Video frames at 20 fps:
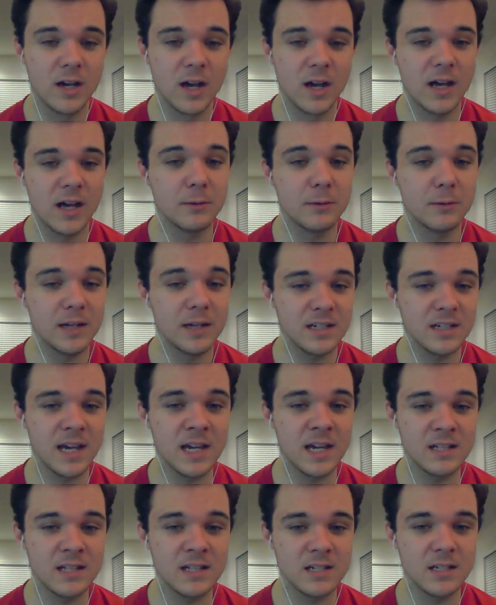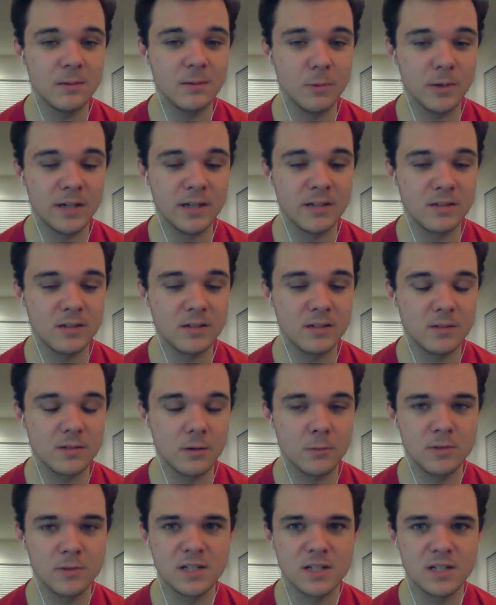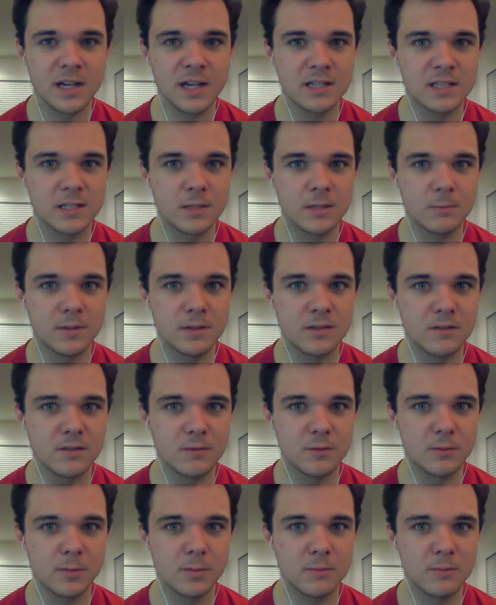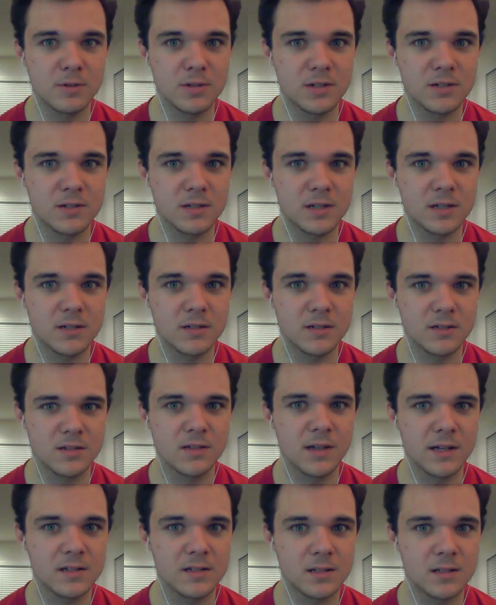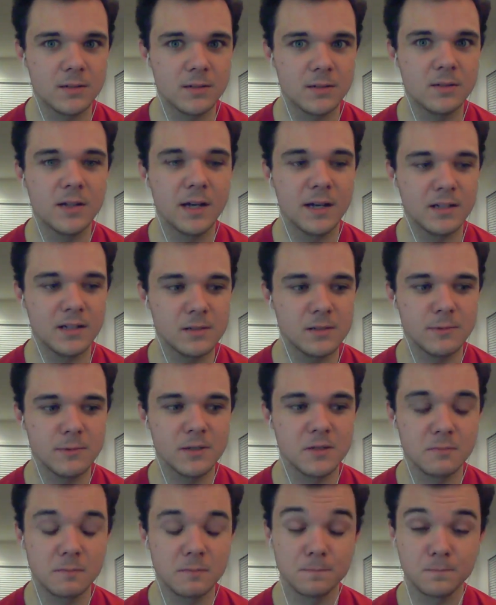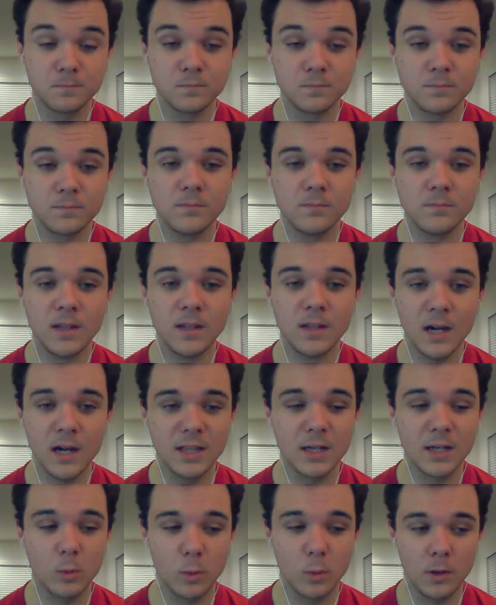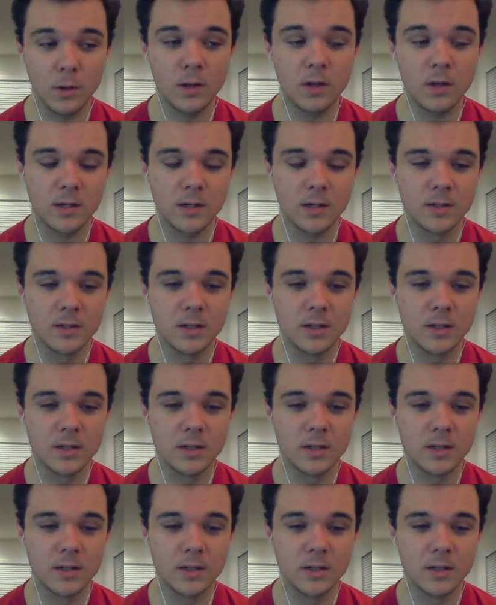I think we get to 18 wins, or was it 19 wins if we beat Michigan State? 19 wins. I think we're a lock.